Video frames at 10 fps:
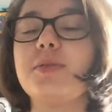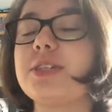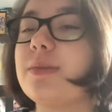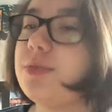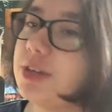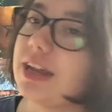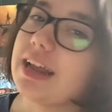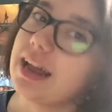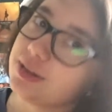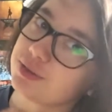which I'm good
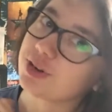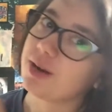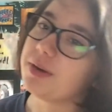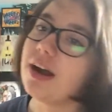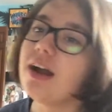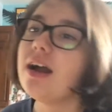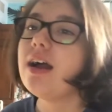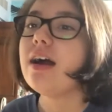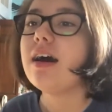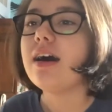at. I do drama.
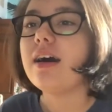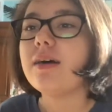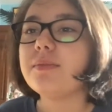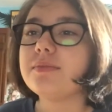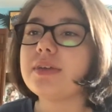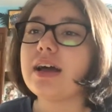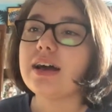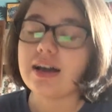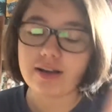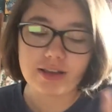I'll
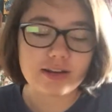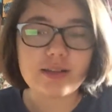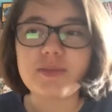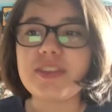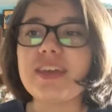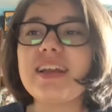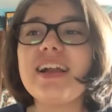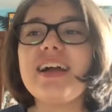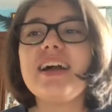get on with it.